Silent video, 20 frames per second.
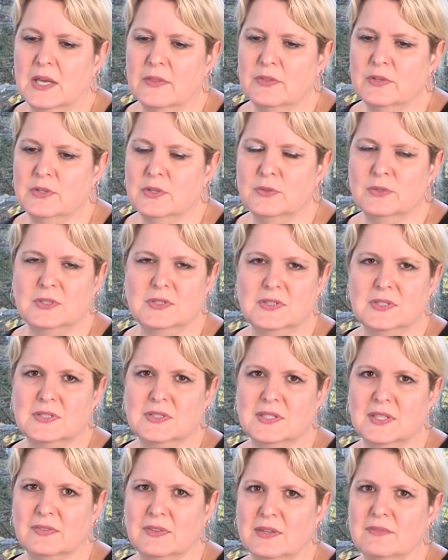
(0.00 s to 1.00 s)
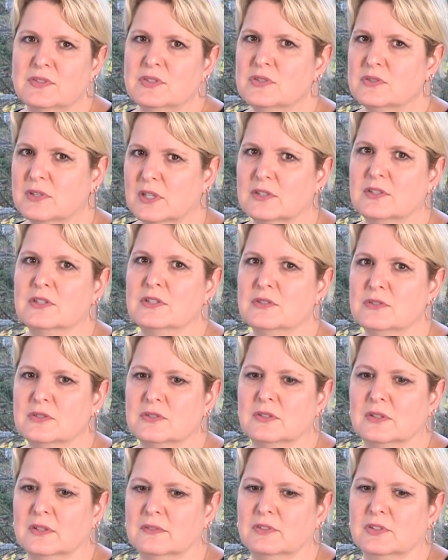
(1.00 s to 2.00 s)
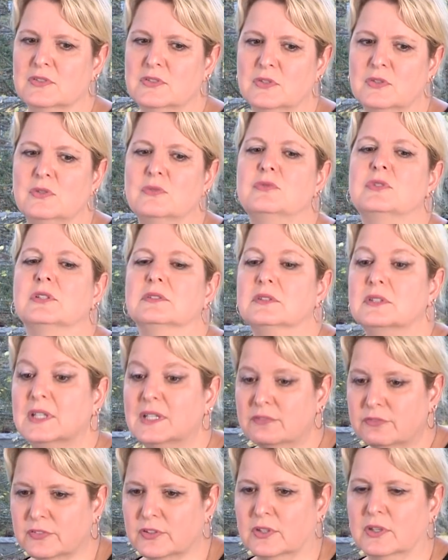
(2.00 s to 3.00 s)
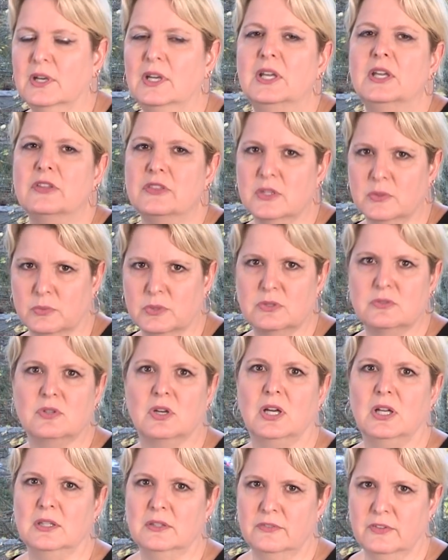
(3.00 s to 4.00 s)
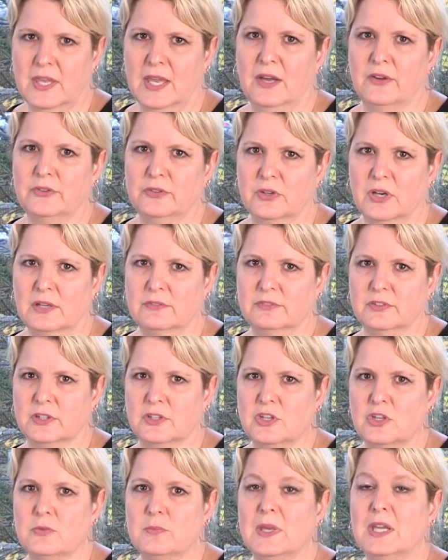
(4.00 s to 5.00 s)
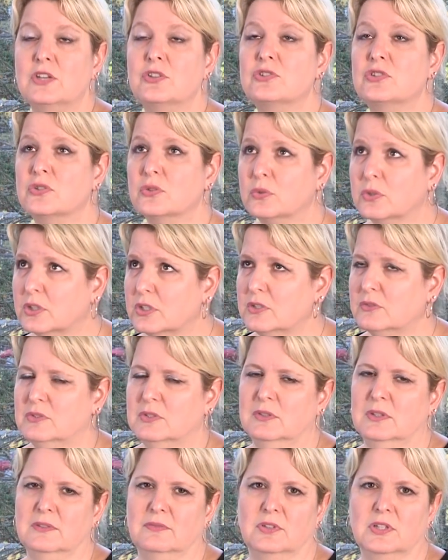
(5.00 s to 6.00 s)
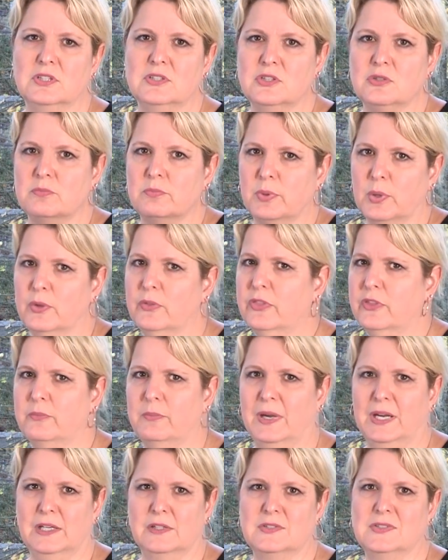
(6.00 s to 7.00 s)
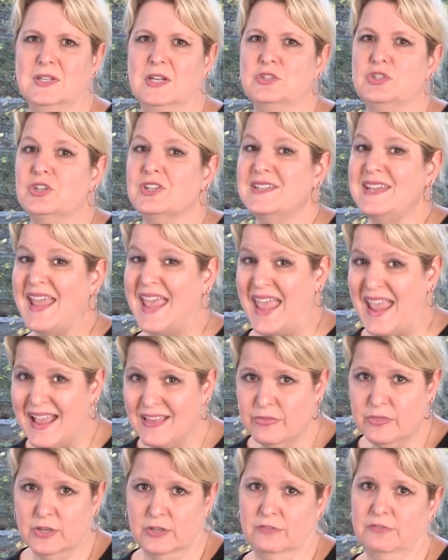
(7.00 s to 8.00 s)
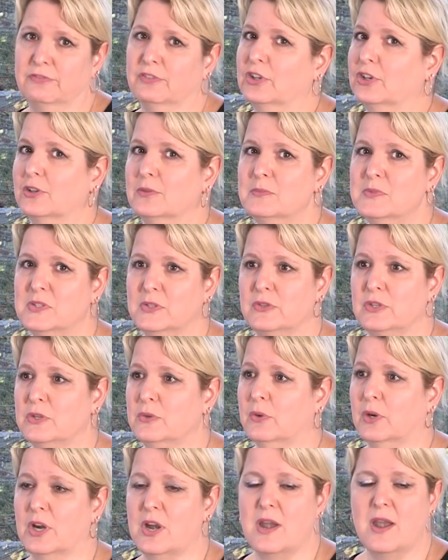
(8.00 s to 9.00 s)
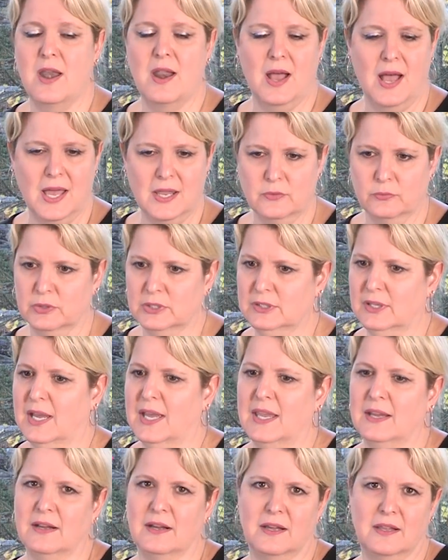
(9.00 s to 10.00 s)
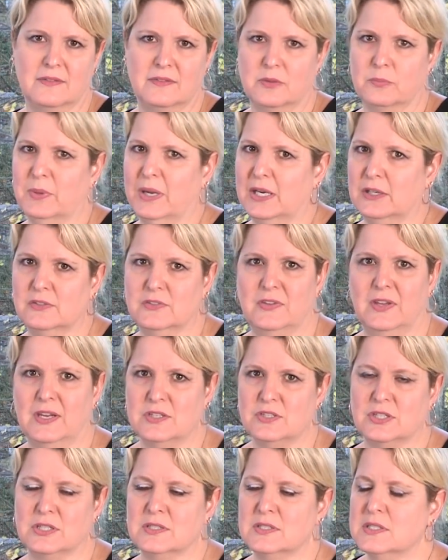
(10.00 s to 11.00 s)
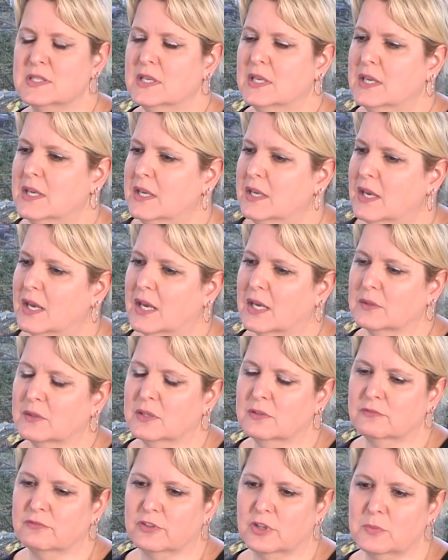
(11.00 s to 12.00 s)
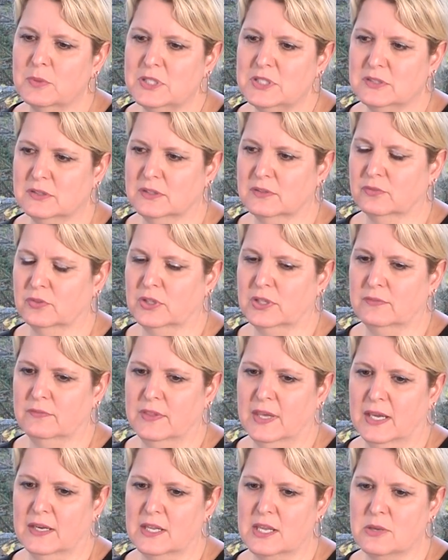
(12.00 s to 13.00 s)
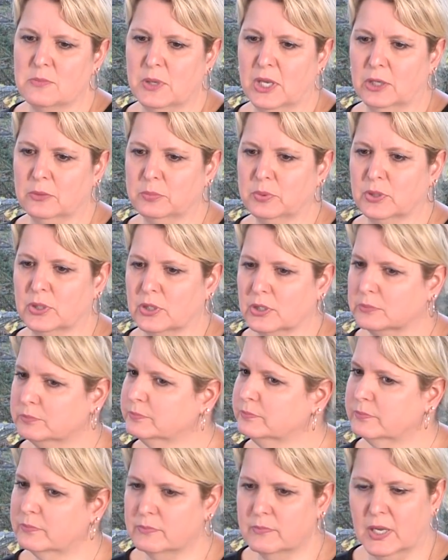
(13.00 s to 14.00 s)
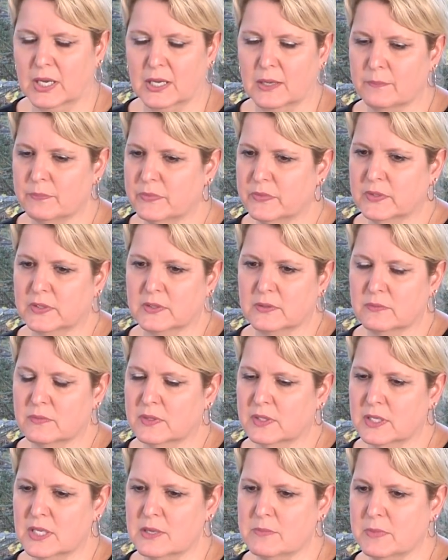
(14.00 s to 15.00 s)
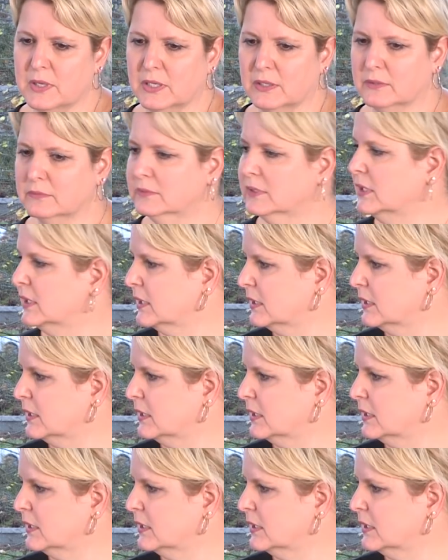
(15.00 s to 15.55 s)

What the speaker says: the notices that they've instructed you to deliver. So you deliver the withdrawal of counteroffer. You make sure you deliver it to both the buyer's agent and their firm. So you are not relying on the buyer's agent confirming delivery of that email per the email